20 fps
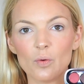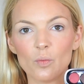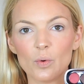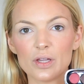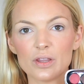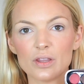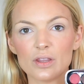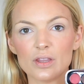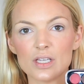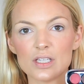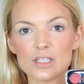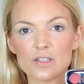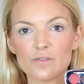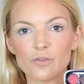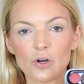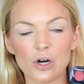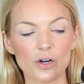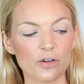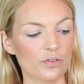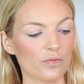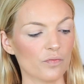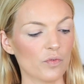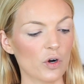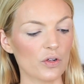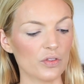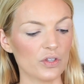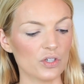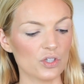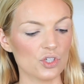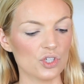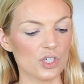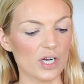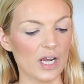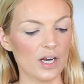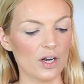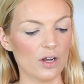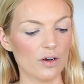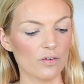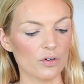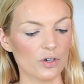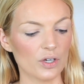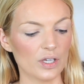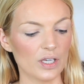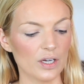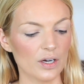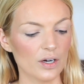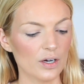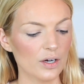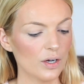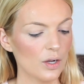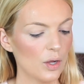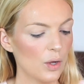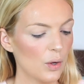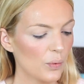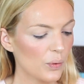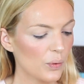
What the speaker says: with this farthest shade over here.